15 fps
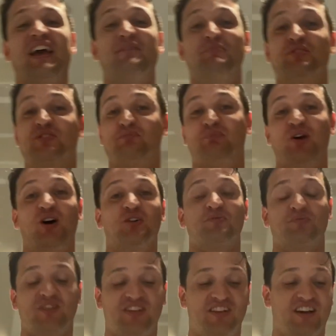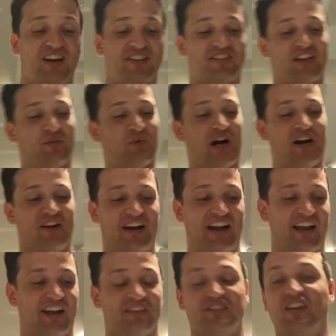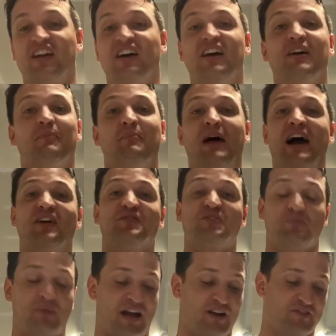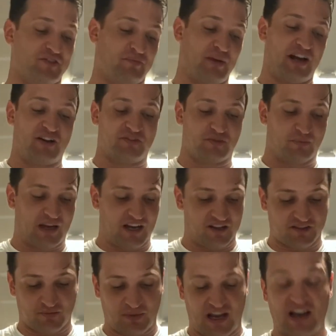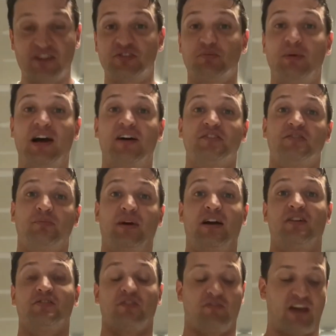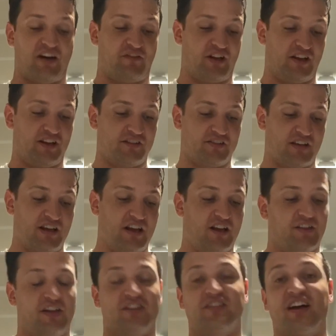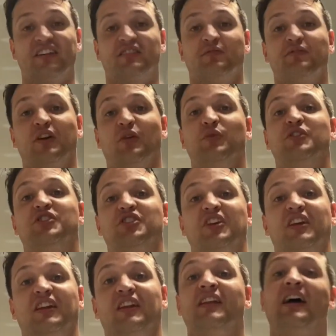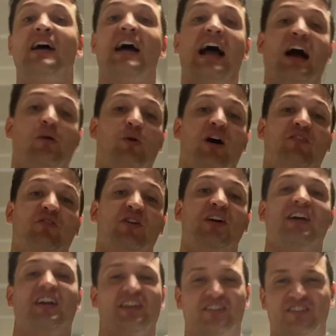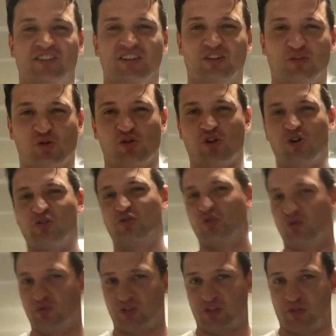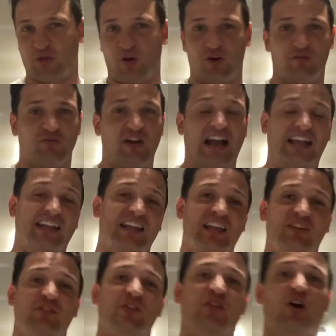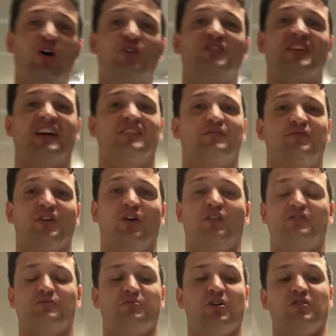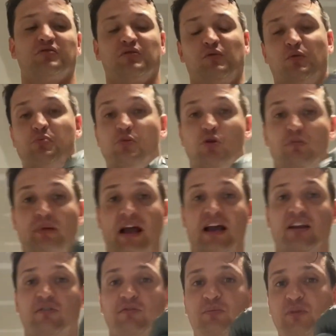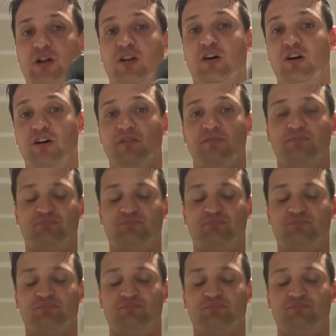but supposedly Deontay Wilder has mounds and mounds and mounds and mounds and mounds and mounds and mounds of evidence that Tyson Fury cheated. However, he's still going to go through with the third fight, even though Tyson Fury supposedly removed padding from the glove.